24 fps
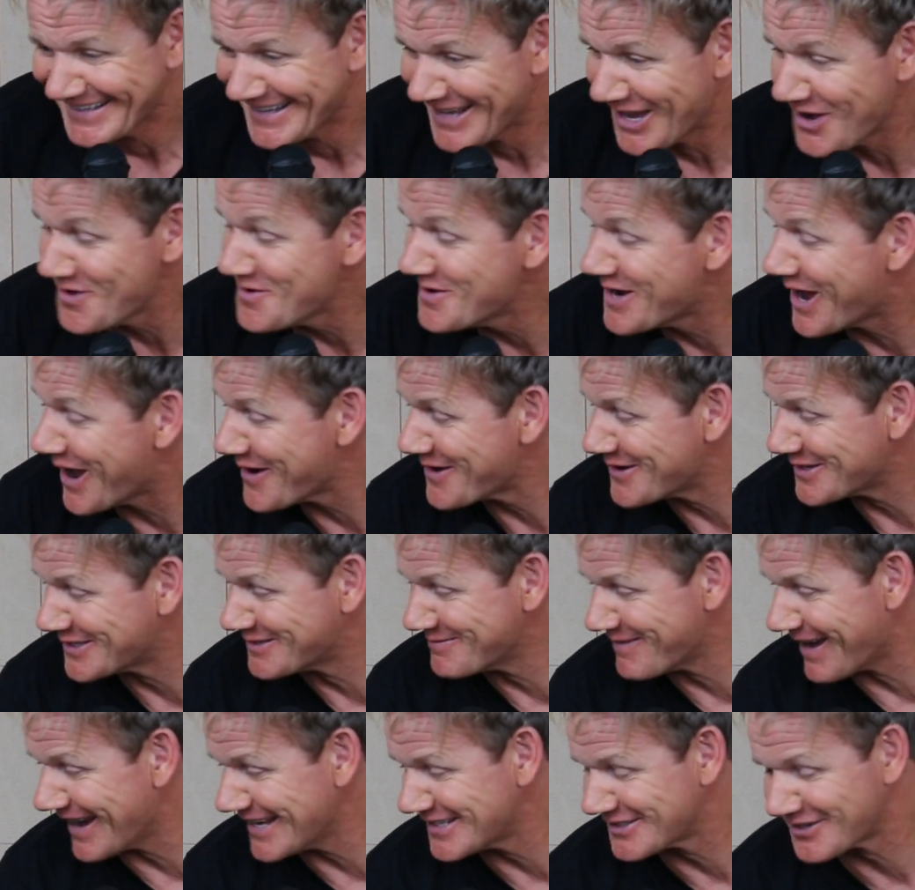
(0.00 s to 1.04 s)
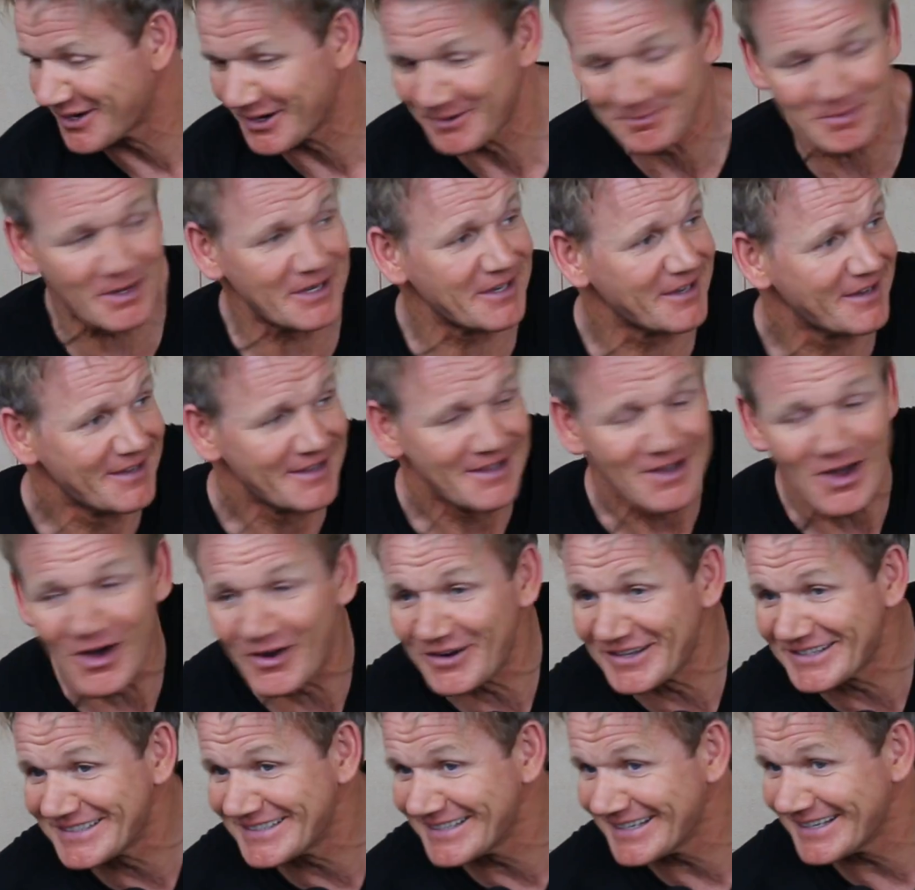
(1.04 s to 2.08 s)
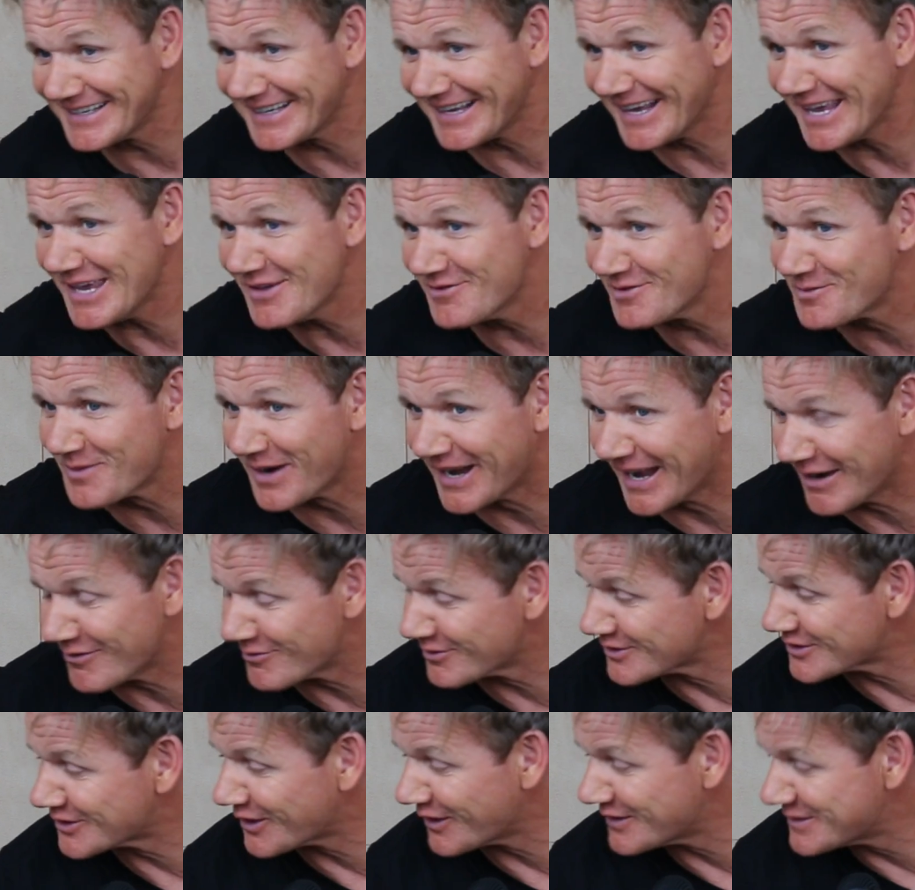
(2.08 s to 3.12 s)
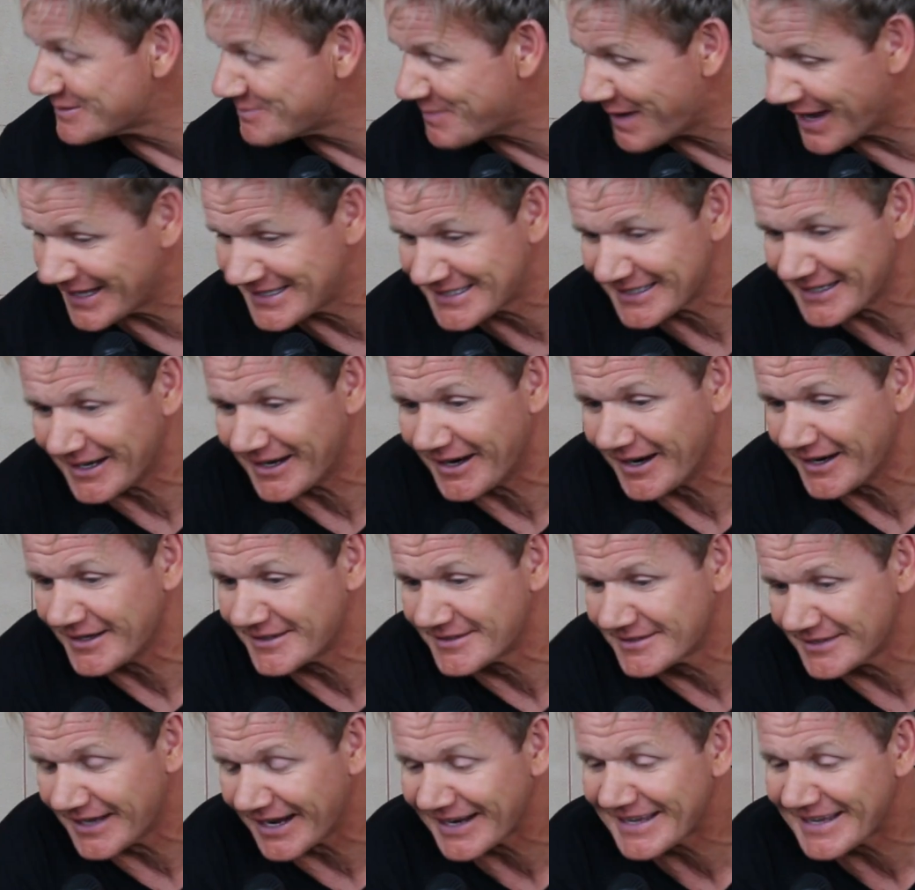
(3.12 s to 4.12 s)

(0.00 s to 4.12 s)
who knows, most girl, but honestly, even when everyone's in bed tonight,